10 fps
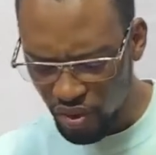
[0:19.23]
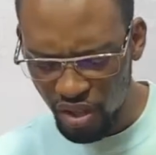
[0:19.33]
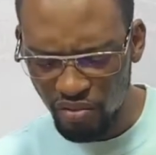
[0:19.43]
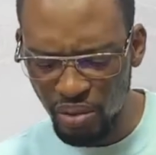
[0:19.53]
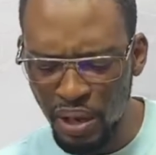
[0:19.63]

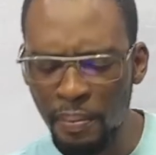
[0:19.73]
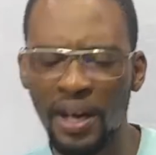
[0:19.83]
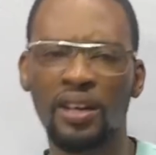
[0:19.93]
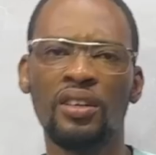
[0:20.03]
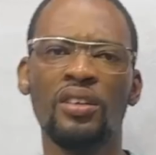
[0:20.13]
Remember,
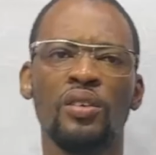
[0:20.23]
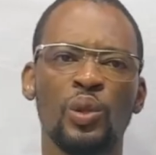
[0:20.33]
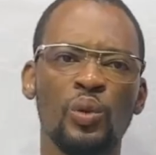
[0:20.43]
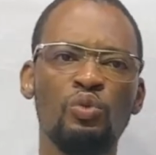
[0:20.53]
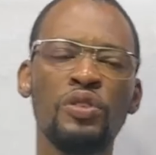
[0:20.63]

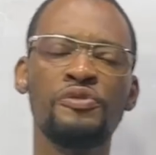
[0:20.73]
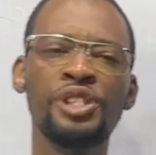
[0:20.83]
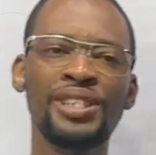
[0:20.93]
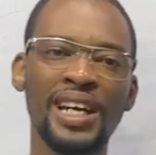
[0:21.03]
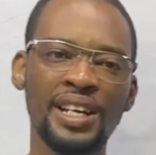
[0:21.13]
we've
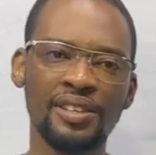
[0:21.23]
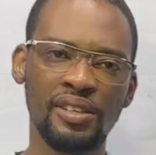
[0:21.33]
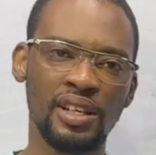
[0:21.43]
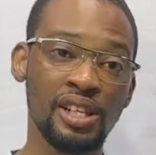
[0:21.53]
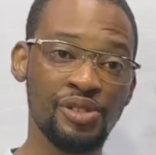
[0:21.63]
treated
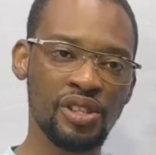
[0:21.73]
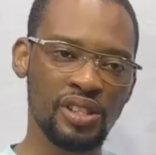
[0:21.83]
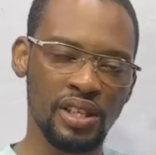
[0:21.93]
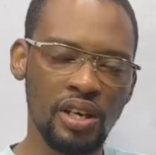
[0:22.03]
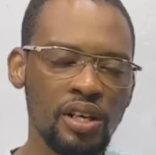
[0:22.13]
electric
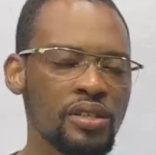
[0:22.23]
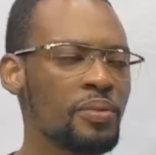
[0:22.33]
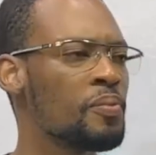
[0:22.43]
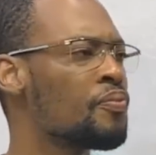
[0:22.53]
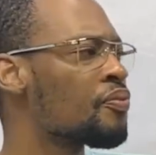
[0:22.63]
cells
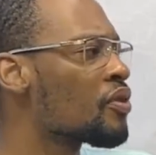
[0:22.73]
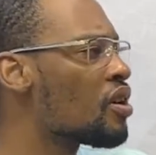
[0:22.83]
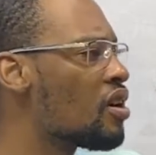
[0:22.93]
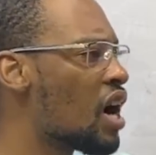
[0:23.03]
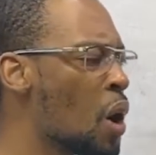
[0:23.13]

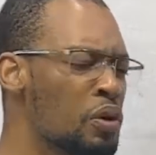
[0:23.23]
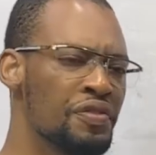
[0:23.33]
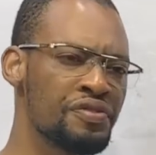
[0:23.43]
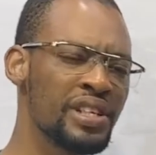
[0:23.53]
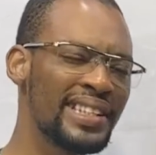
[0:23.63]
and
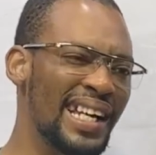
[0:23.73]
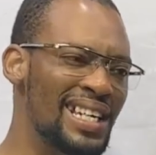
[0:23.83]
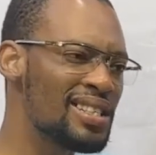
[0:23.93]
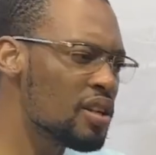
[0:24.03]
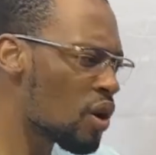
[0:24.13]
we've treated
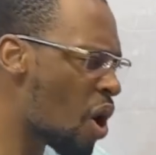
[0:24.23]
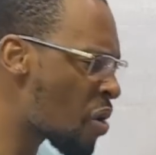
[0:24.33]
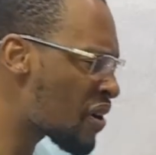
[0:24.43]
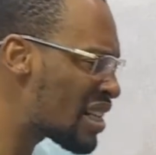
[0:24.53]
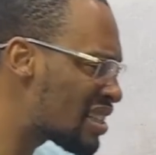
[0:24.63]

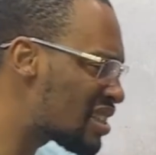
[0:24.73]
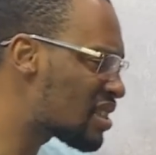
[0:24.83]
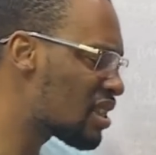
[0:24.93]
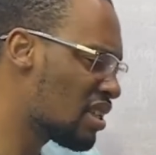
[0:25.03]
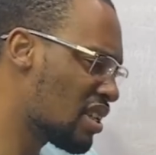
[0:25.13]
current
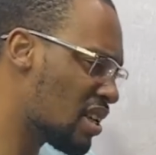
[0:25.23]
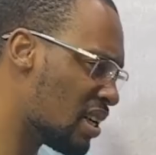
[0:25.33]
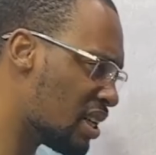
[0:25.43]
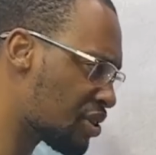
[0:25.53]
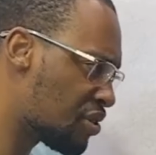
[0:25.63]

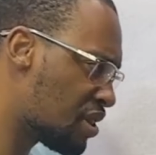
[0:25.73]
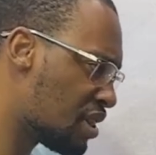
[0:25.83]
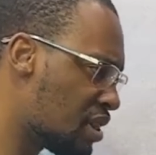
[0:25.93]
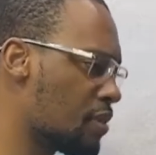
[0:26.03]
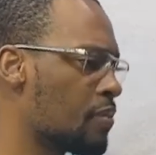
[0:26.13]
electricity.